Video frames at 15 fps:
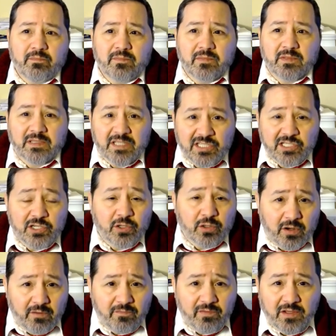listener
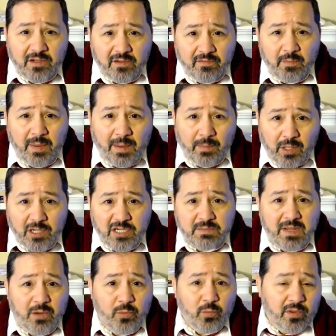of the Bible Answers
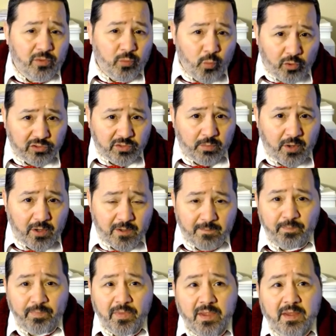Man with Walter Martin.
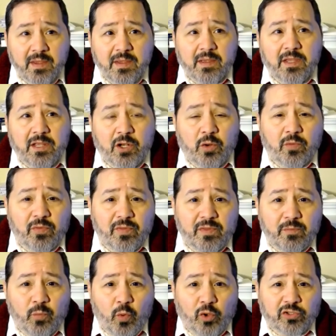Dr.
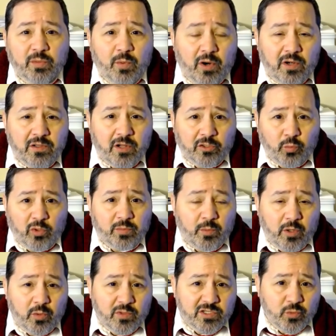Walter
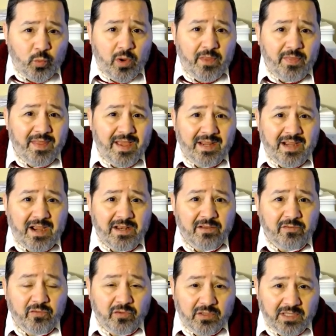Martin was the one that kind
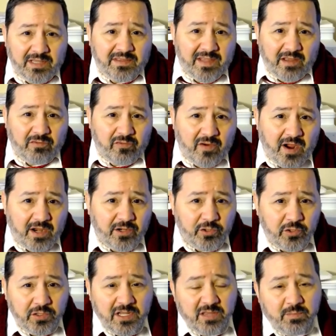of lit that fire
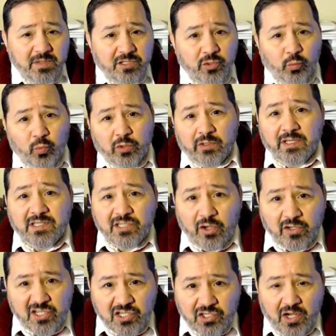underneath me to really start
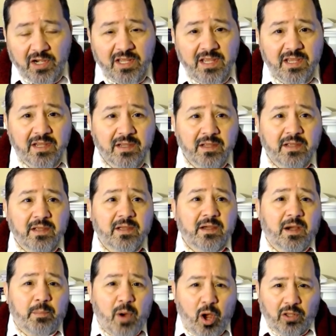studying
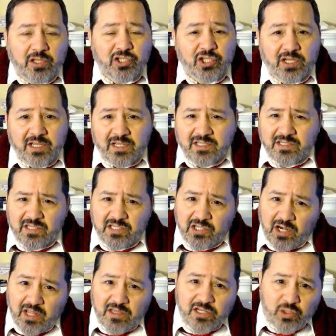apologetics and
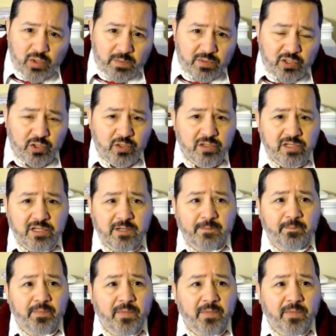studying the scriptures and